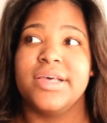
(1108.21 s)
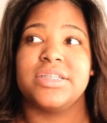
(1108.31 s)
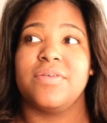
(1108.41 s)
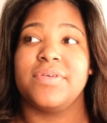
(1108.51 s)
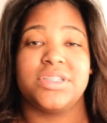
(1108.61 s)

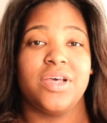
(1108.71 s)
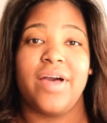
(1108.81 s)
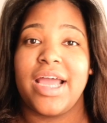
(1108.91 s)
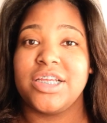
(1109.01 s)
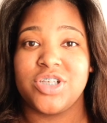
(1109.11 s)
So until
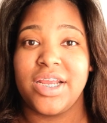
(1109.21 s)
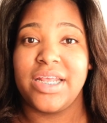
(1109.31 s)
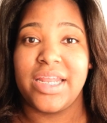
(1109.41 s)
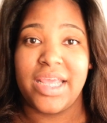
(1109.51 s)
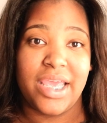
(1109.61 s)
I
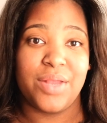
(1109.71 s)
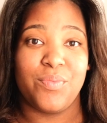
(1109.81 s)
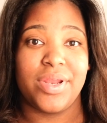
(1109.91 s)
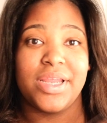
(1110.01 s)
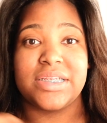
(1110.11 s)
straighten it
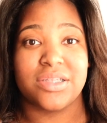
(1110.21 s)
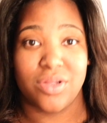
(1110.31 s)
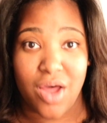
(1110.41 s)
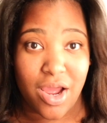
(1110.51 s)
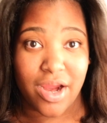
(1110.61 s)
again when it's
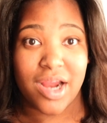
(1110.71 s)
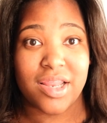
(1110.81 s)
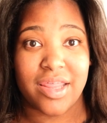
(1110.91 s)
longer,